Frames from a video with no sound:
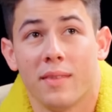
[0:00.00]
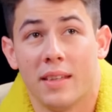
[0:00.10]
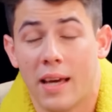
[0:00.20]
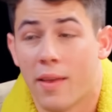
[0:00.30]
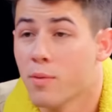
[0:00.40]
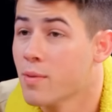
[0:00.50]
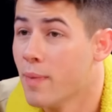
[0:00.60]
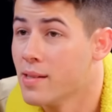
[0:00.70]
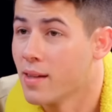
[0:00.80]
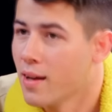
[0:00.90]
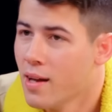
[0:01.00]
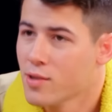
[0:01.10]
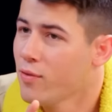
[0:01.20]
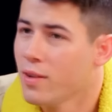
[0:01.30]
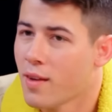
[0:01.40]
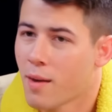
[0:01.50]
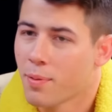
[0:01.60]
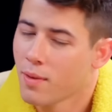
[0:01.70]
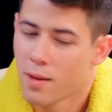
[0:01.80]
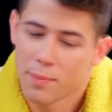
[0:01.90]
Yeah, that was amazing. So funny,
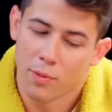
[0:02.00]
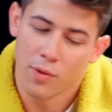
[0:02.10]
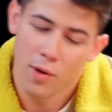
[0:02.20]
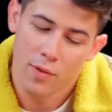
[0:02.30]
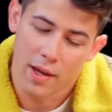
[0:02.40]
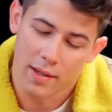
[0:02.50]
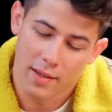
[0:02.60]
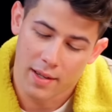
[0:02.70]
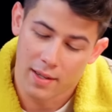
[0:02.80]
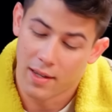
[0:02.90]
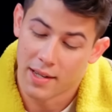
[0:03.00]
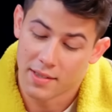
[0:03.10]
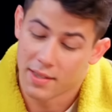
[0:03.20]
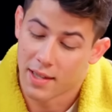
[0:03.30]
not a lot of people know that I did